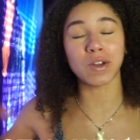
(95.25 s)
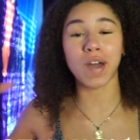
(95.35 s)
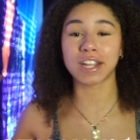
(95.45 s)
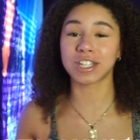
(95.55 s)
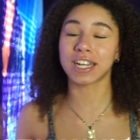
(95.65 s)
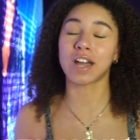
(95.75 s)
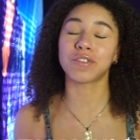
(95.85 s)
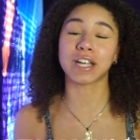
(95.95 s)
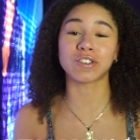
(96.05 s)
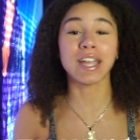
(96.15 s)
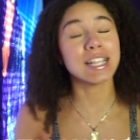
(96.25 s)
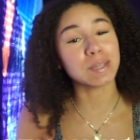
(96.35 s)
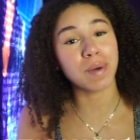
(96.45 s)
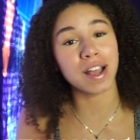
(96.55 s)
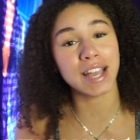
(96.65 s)
Go ahead and check it out if you guys are
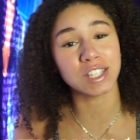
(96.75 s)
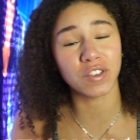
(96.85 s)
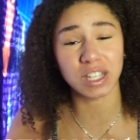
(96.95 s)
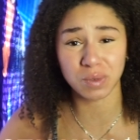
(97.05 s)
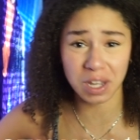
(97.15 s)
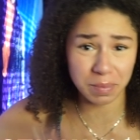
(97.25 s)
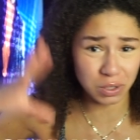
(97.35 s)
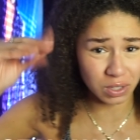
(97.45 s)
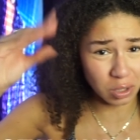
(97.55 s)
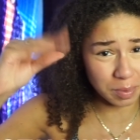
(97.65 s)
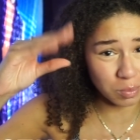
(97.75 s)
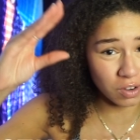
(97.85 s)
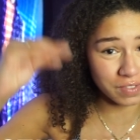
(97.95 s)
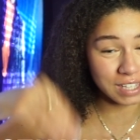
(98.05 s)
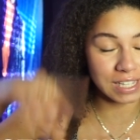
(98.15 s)
into podcasts. If you guys want to hear me do a little bit
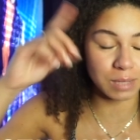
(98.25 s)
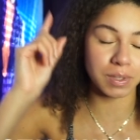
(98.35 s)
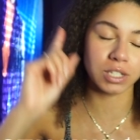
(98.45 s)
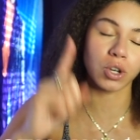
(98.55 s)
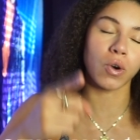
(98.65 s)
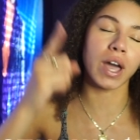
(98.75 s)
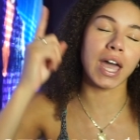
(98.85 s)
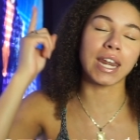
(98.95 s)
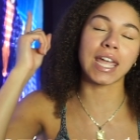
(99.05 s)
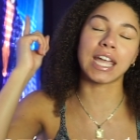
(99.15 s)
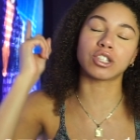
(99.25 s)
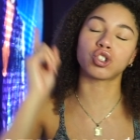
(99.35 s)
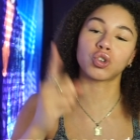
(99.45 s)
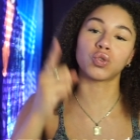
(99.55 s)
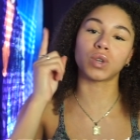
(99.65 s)
more of this, that's a place to go ahead and
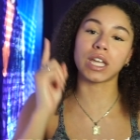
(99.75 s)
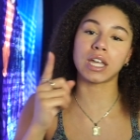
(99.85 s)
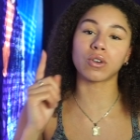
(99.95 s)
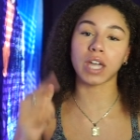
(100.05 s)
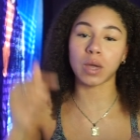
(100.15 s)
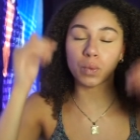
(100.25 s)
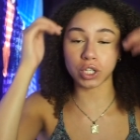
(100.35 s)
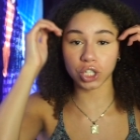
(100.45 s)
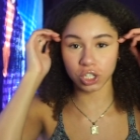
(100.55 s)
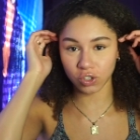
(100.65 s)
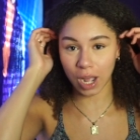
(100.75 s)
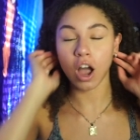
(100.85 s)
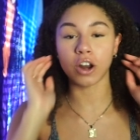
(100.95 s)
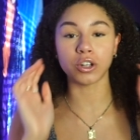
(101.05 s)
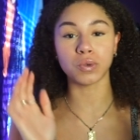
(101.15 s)
tune in, okay? We just
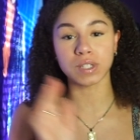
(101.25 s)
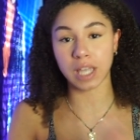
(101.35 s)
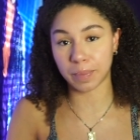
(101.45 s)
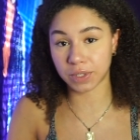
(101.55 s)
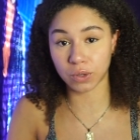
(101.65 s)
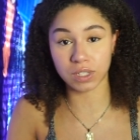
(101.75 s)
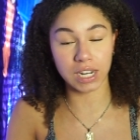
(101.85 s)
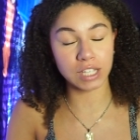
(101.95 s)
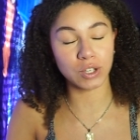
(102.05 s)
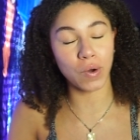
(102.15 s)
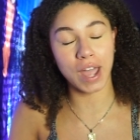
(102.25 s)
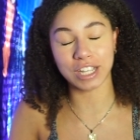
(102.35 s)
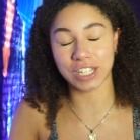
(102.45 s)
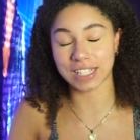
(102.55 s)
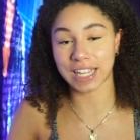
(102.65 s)
dropped our newest episode today, so go ahead
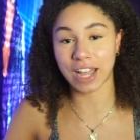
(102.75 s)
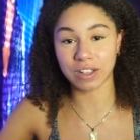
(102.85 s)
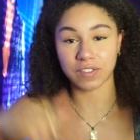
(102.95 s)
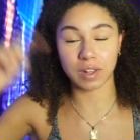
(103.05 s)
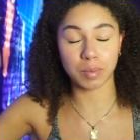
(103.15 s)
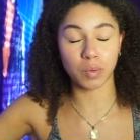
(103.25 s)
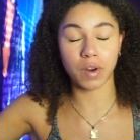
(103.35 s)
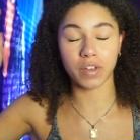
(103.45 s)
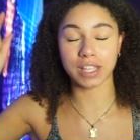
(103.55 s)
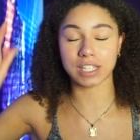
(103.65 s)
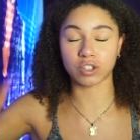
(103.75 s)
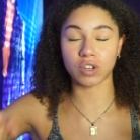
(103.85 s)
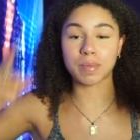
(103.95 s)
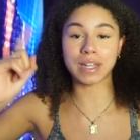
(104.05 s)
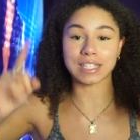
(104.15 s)
and check that out. It's available wherever you guys can
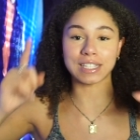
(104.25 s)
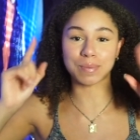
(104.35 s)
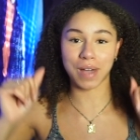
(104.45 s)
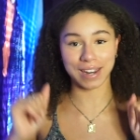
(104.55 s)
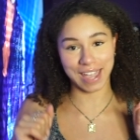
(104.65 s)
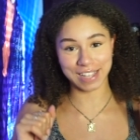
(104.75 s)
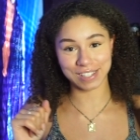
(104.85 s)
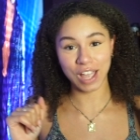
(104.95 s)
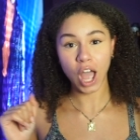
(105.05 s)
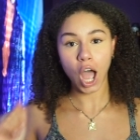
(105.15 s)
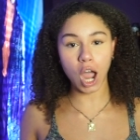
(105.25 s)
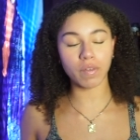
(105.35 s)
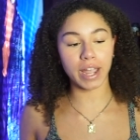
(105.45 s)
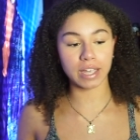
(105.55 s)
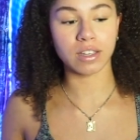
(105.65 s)
stream and listen to podcasts. All
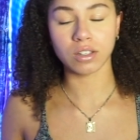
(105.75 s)
right.